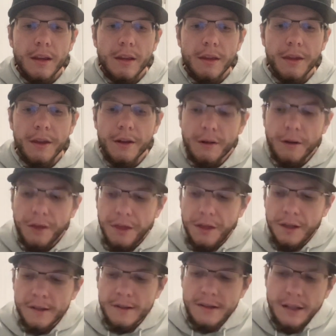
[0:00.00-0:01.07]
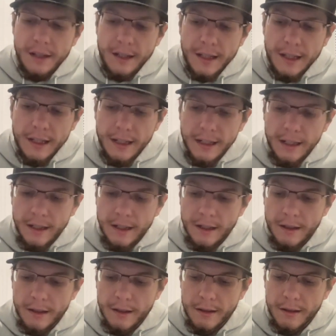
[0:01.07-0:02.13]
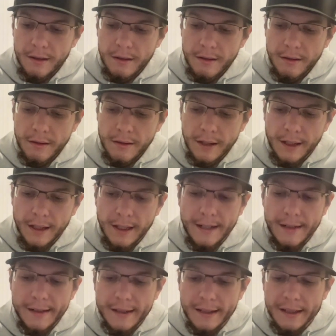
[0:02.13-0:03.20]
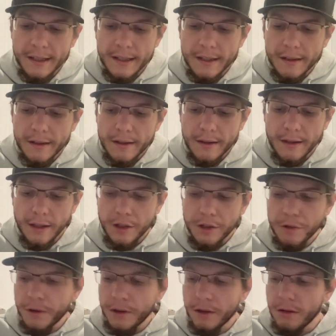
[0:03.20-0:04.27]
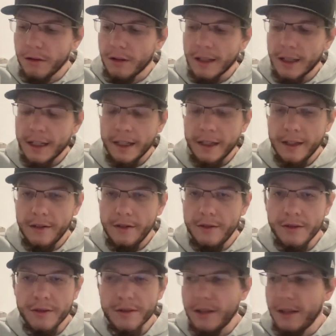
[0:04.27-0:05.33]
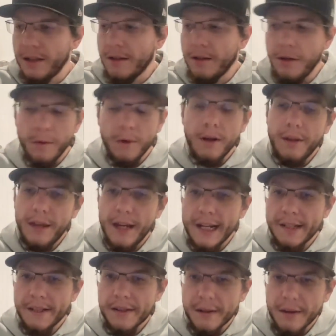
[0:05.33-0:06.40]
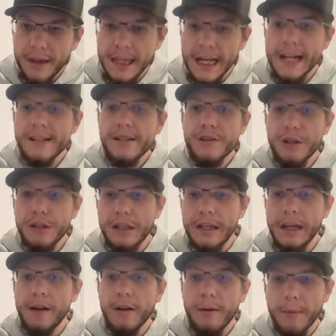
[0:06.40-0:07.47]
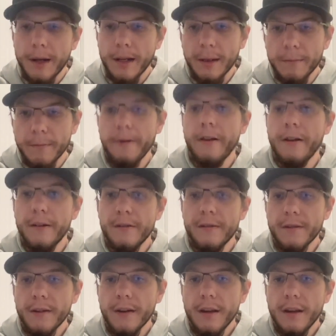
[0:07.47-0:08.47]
There are things that he did that you can look at and just say, you know what, that's just Garrett making plays.